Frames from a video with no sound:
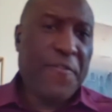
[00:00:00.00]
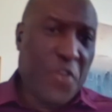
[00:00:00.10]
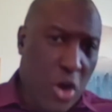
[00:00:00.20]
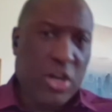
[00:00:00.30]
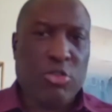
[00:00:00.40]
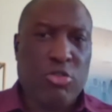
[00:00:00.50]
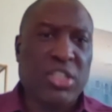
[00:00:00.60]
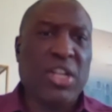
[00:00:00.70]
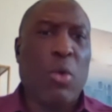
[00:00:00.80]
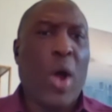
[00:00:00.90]
If you're going to
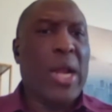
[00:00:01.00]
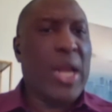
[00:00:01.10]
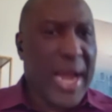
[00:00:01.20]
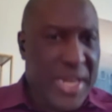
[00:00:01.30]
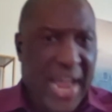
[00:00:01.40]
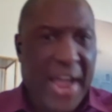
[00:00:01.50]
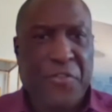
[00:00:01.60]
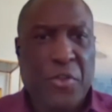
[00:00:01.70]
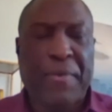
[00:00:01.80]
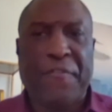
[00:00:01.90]
cross that white line, you
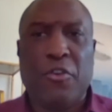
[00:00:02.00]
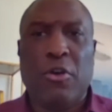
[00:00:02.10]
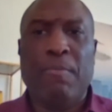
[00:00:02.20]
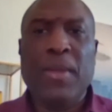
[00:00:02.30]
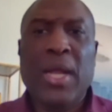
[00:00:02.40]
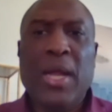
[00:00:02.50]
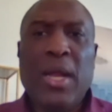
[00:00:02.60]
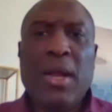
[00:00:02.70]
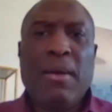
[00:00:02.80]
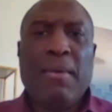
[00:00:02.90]
have to perform.
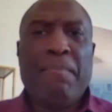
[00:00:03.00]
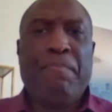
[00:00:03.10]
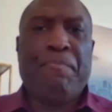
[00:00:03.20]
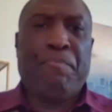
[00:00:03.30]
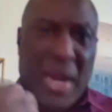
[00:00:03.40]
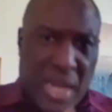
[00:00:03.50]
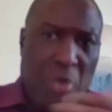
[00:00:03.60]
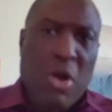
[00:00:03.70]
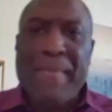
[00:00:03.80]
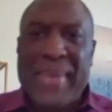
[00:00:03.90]
But
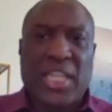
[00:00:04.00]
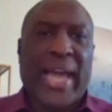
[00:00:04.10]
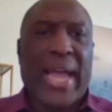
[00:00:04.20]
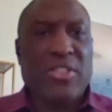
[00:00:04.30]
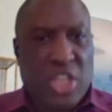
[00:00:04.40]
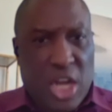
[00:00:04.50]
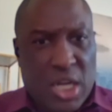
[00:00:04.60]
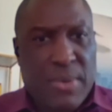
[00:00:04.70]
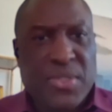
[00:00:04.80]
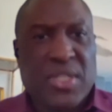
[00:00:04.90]
there are mitigating
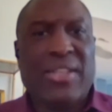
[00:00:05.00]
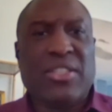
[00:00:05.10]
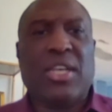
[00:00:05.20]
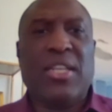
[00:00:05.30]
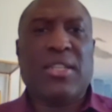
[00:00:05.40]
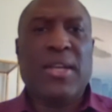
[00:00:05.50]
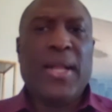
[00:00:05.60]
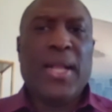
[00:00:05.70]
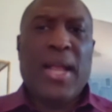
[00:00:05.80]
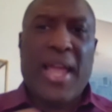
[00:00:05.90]
circumstances.
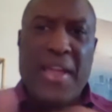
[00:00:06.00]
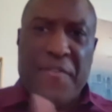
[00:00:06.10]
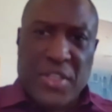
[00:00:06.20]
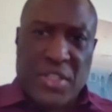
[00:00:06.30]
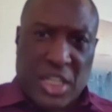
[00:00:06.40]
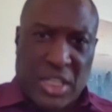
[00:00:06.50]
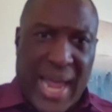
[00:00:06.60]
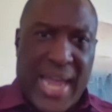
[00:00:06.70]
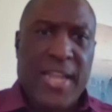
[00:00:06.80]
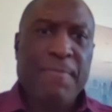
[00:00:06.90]
Even
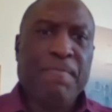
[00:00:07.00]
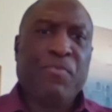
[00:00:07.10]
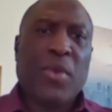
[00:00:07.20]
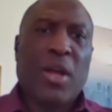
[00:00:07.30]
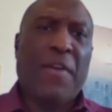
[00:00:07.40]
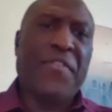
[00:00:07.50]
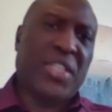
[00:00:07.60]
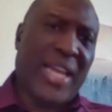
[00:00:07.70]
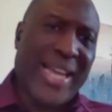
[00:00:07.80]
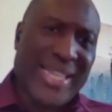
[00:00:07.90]
today,
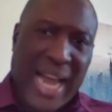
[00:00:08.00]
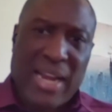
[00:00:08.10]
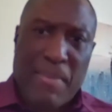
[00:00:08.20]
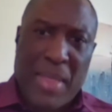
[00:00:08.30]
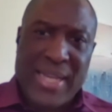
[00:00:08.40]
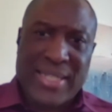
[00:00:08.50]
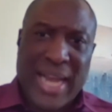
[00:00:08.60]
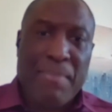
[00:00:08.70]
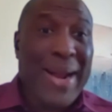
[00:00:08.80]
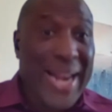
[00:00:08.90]
obviously, he's
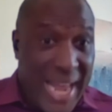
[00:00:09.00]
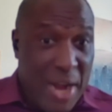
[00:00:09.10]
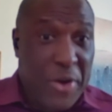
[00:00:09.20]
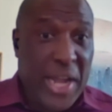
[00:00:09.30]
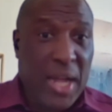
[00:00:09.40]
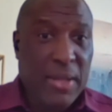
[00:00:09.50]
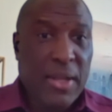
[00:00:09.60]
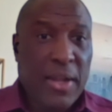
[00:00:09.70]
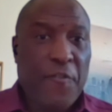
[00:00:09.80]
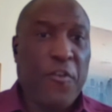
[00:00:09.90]
had malaria
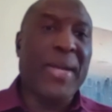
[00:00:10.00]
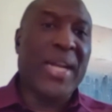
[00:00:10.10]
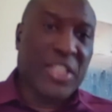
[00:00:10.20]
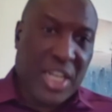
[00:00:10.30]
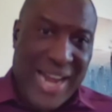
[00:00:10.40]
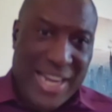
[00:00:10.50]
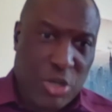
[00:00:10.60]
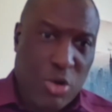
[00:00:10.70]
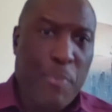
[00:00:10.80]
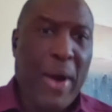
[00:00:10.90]
from an
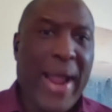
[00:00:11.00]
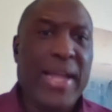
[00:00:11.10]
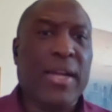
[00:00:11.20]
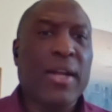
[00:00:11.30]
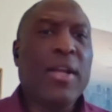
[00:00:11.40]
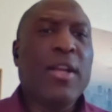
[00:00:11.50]
international break.